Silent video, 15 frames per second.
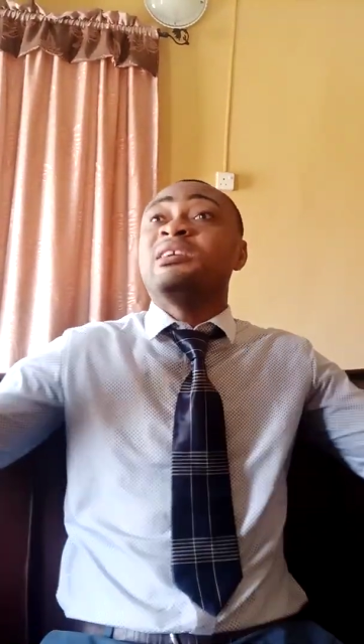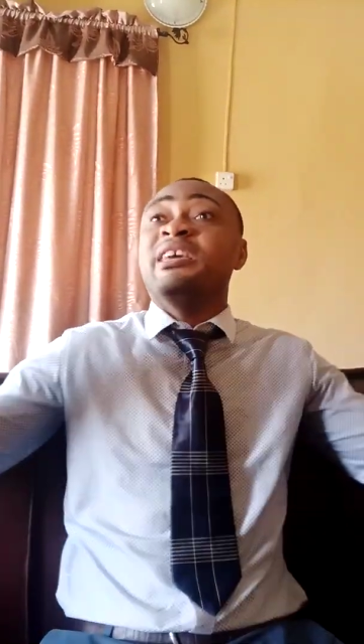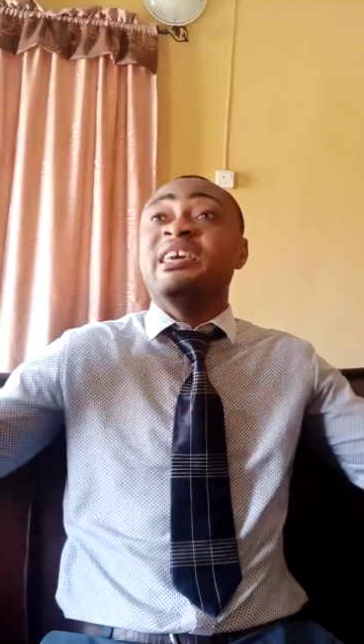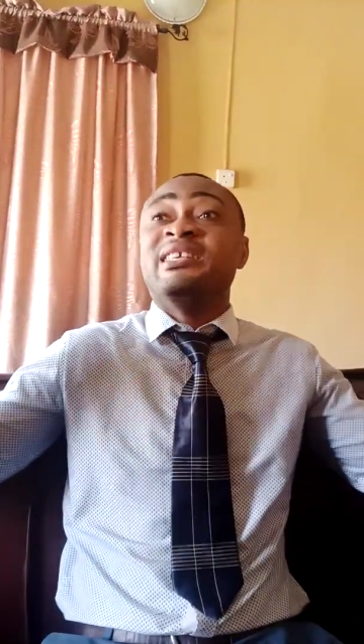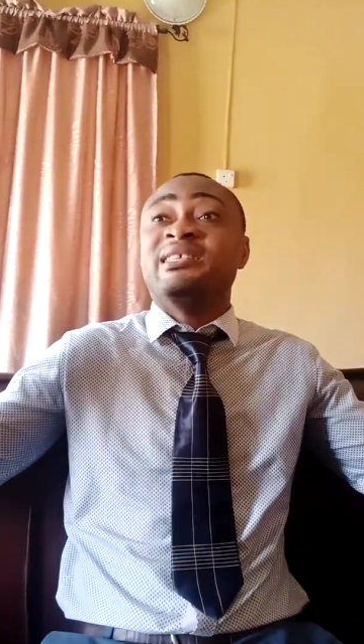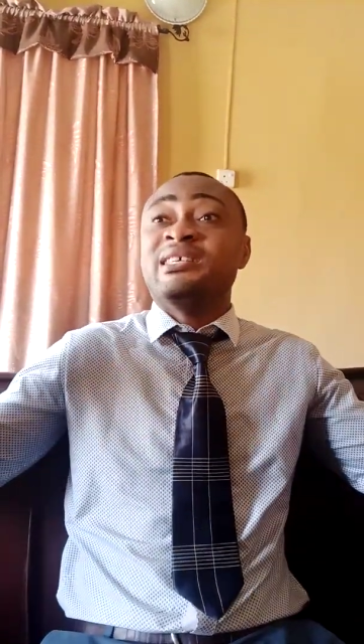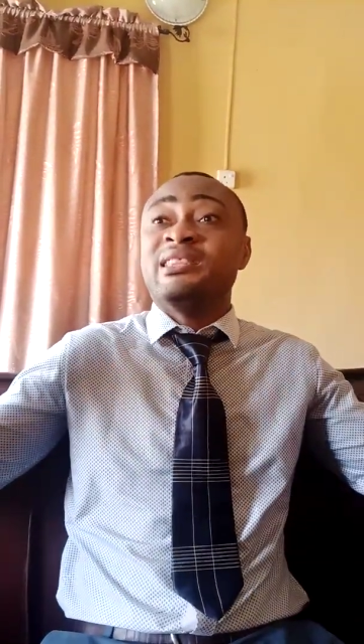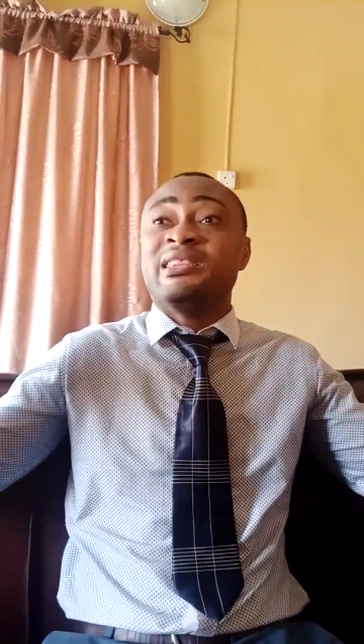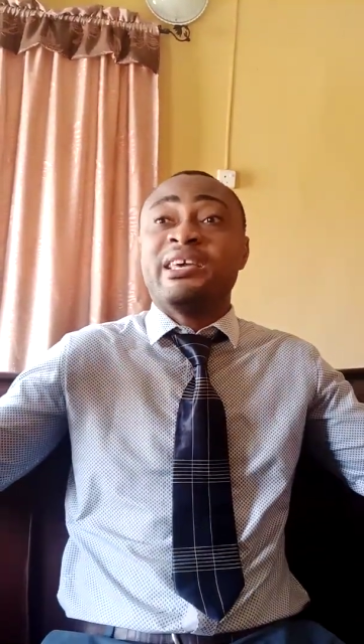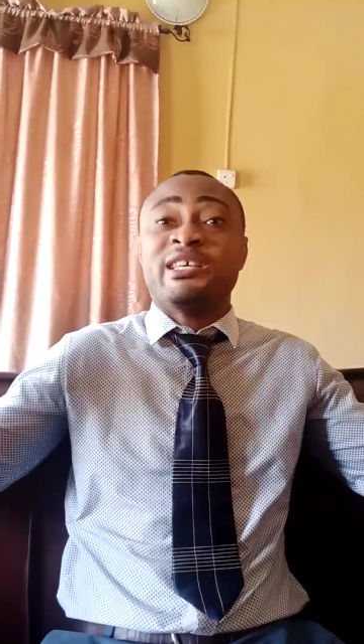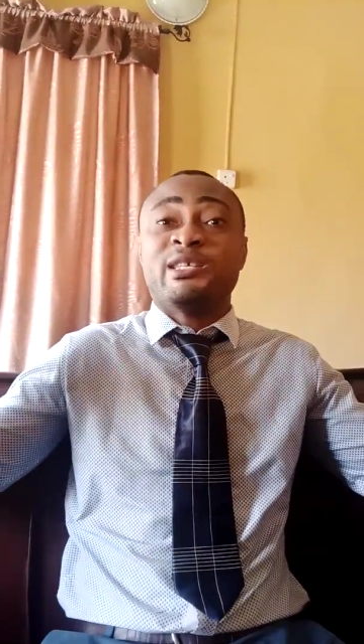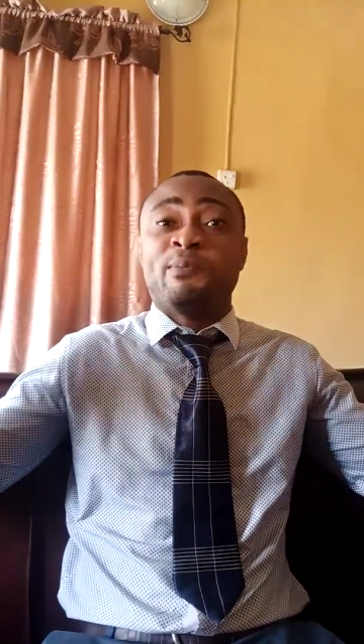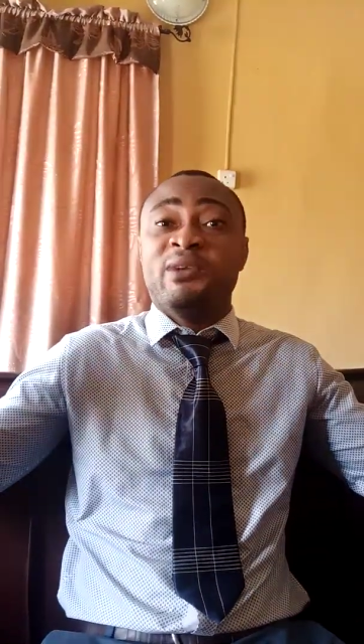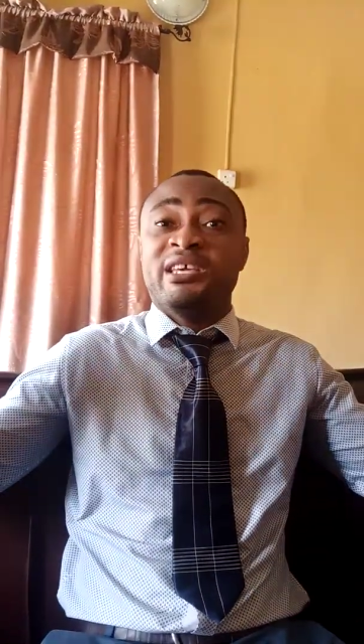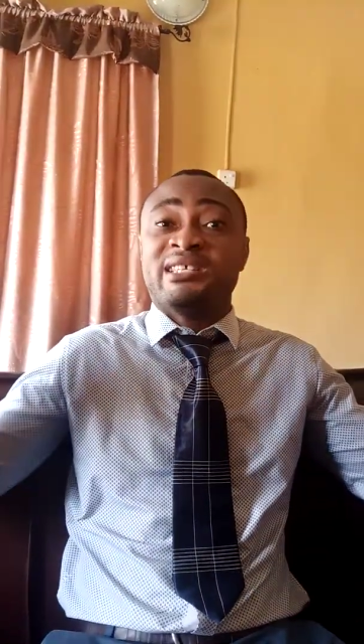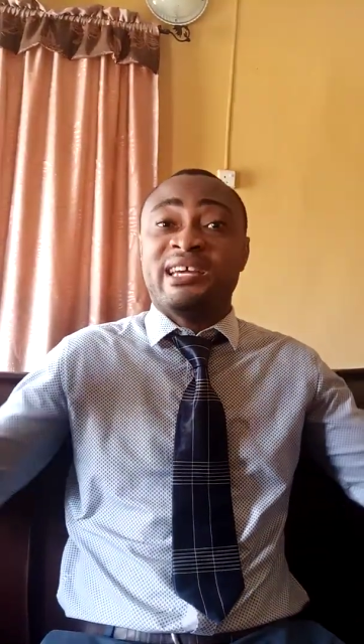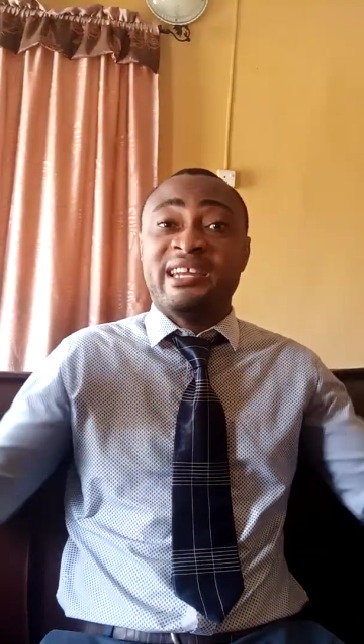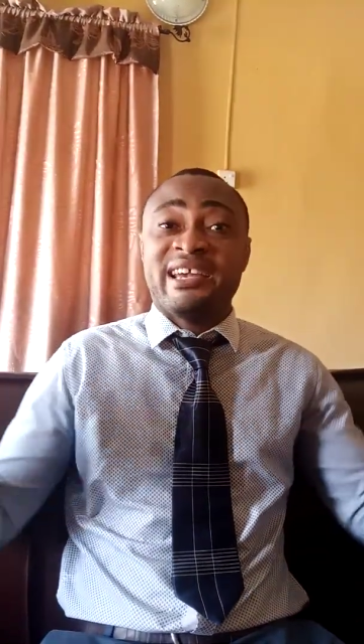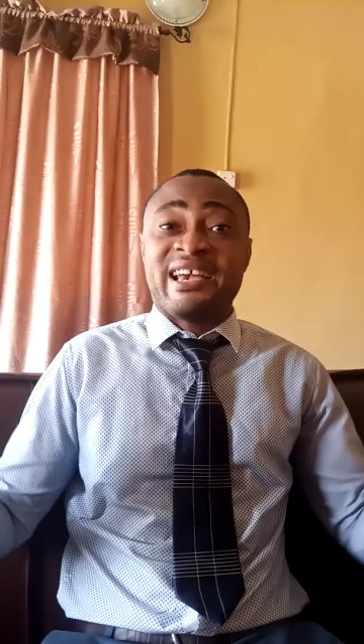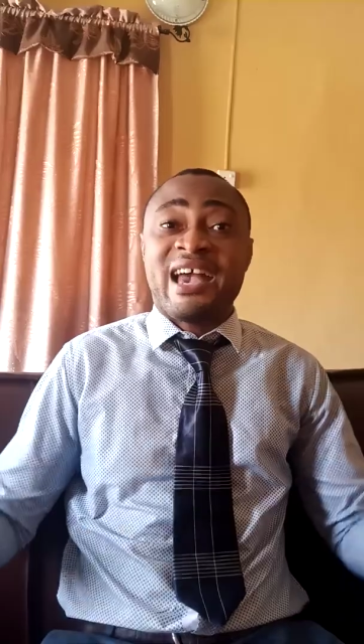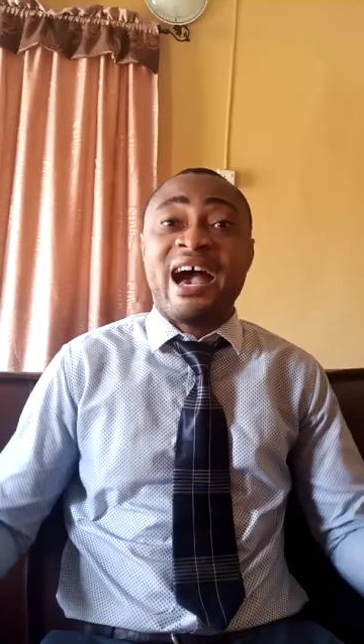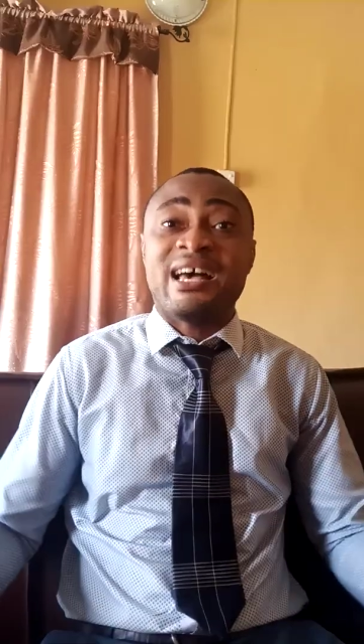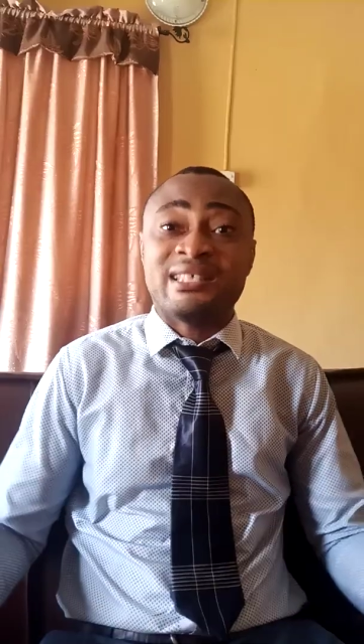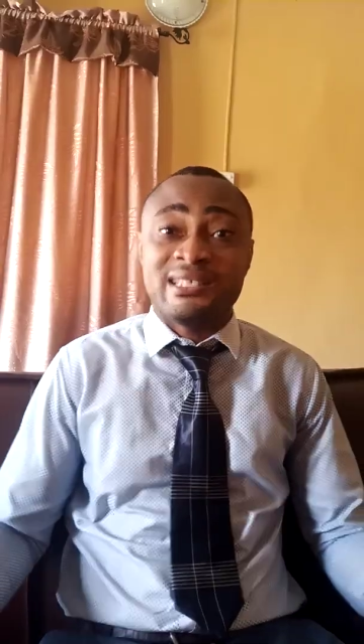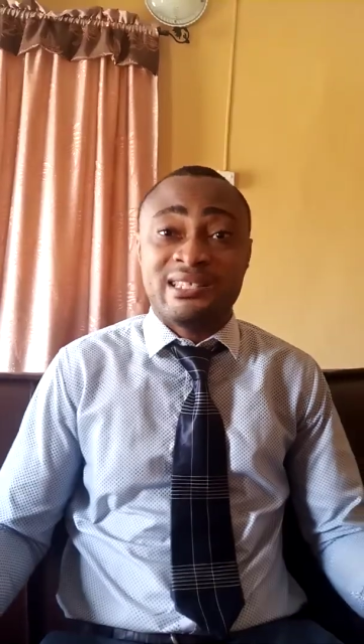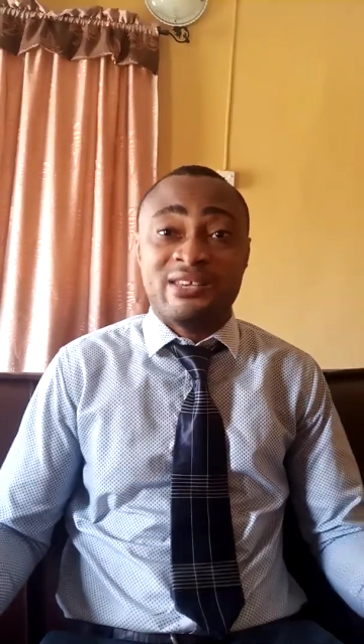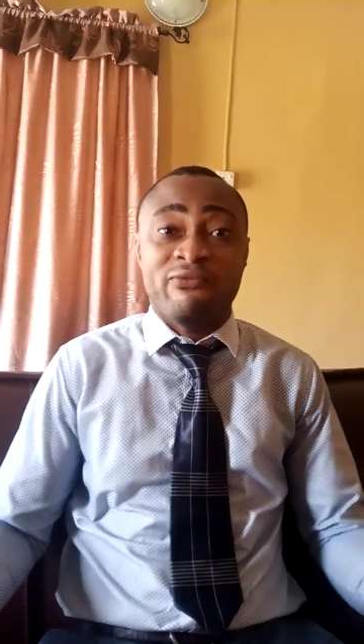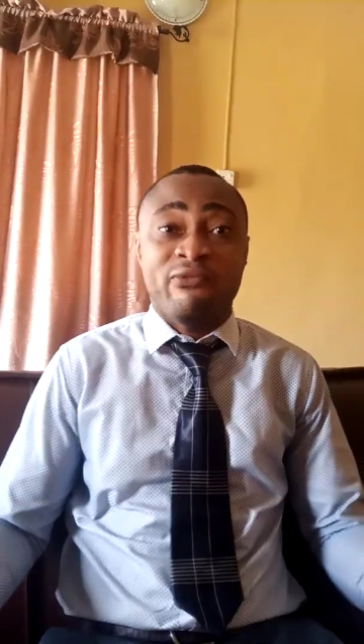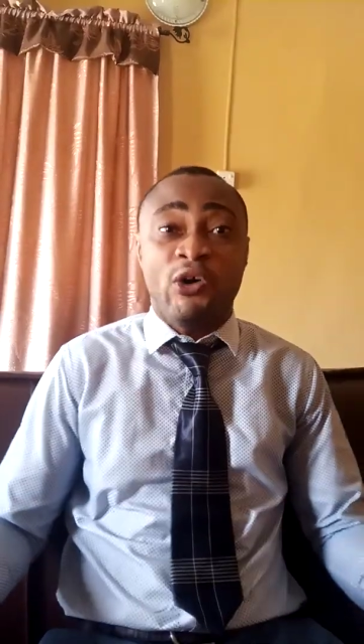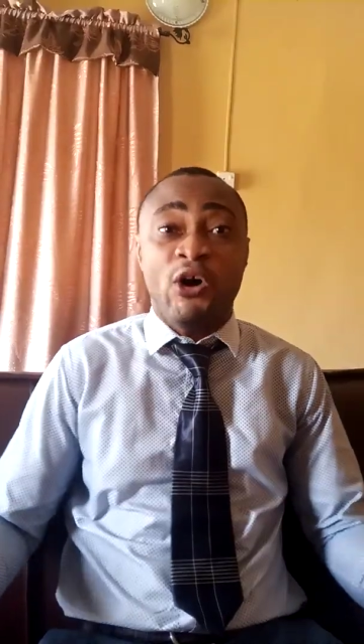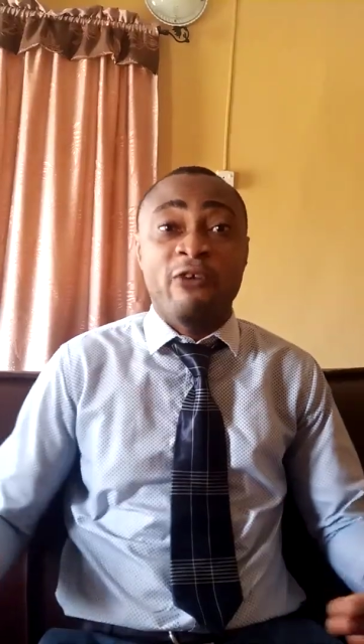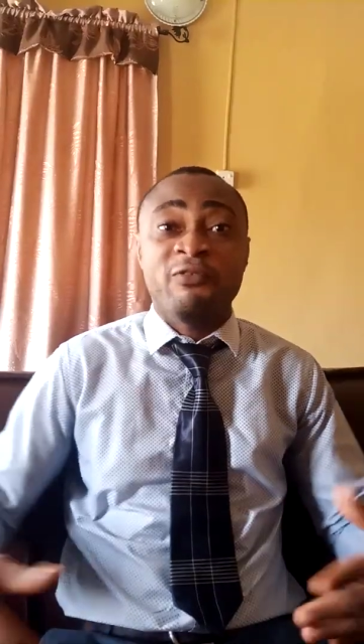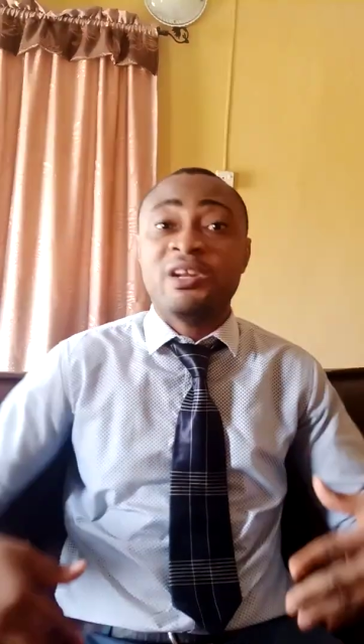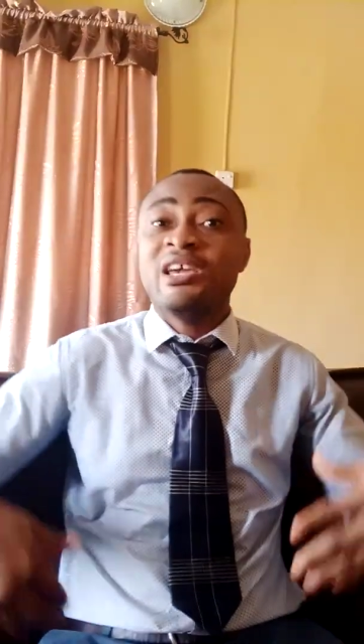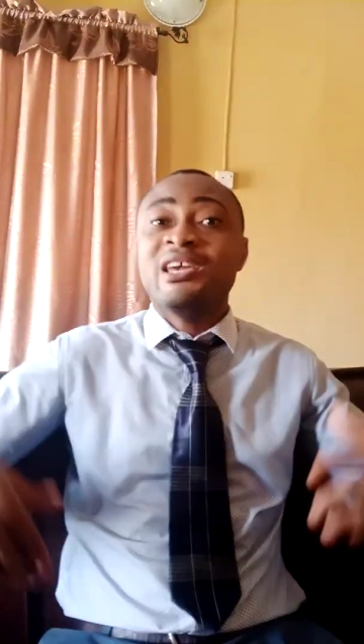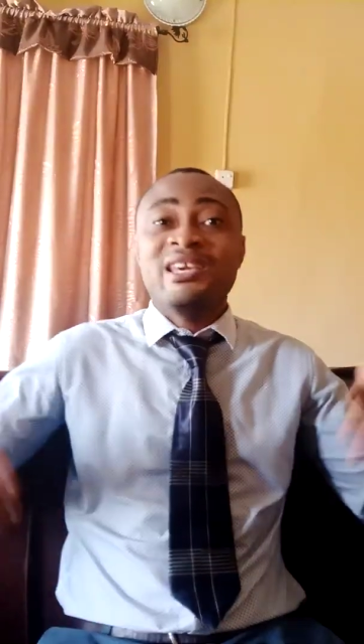heating takes place and a gas is evolved,